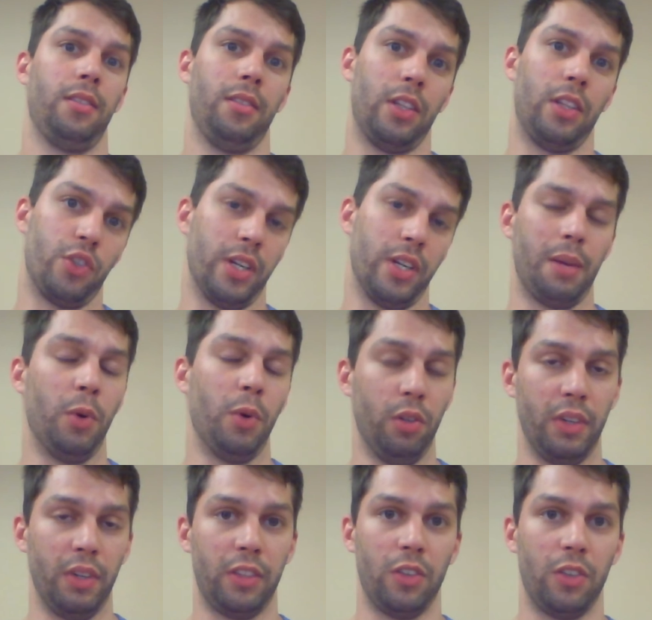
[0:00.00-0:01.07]
that you're not
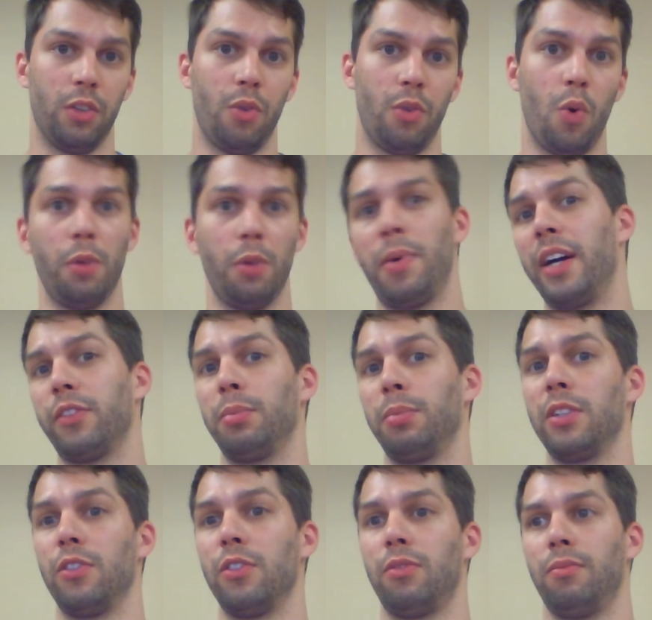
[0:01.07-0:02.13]
motivated to do, or
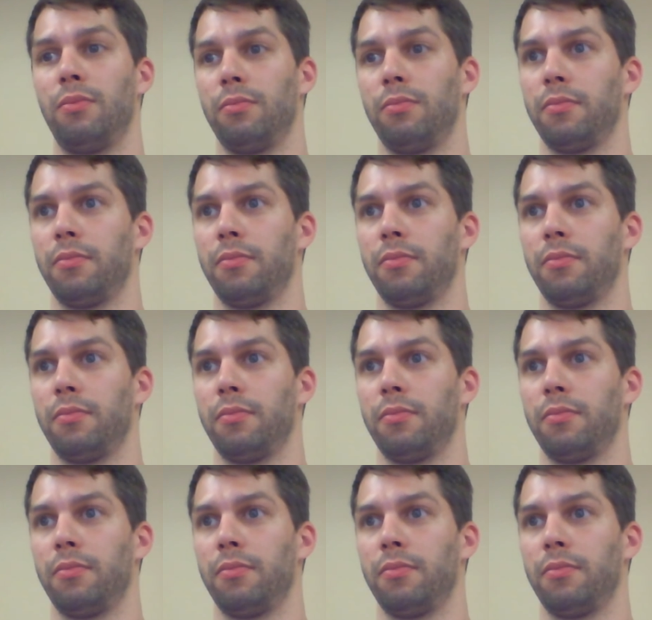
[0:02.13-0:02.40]
possibly just